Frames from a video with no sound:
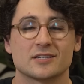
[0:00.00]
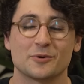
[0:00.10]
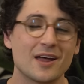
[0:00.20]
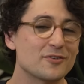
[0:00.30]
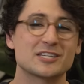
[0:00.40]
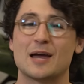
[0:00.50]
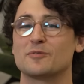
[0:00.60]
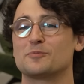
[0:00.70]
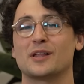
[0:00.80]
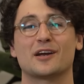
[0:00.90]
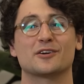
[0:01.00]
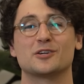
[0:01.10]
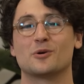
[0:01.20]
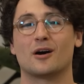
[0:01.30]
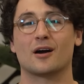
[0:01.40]
So whatever type of player
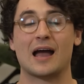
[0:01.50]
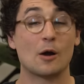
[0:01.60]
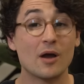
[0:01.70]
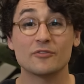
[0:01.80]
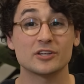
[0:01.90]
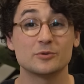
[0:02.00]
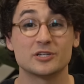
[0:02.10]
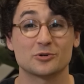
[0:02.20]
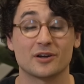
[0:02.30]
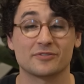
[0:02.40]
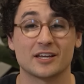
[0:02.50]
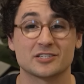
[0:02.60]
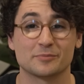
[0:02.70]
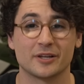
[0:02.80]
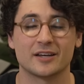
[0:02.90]
you are, however you enjoy Flesh
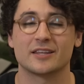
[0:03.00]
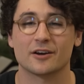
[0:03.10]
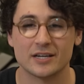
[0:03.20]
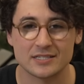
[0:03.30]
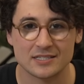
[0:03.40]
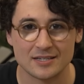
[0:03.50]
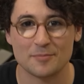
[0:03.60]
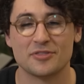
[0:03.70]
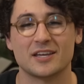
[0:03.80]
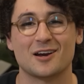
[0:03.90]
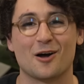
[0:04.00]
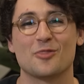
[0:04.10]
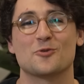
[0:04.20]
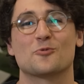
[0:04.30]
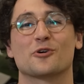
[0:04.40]
and Blood, there is something on
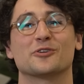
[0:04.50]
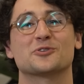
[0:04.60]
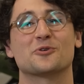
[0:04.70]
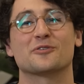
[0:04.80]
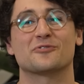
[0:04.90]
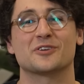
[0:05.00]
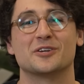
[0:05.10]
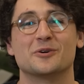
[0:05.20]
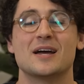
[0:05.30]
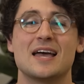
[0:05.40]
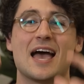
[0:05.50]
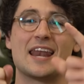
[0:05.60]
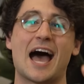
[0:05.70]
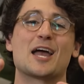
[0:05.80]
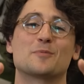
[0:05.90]
the World Tour for you, and
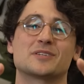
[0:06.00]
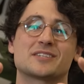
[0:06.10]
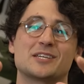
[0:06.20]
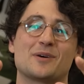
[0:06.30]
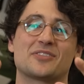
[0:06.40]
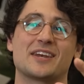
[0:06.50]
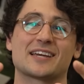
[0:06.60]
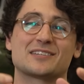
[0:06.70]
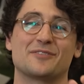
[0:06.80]
I hope to see you at the next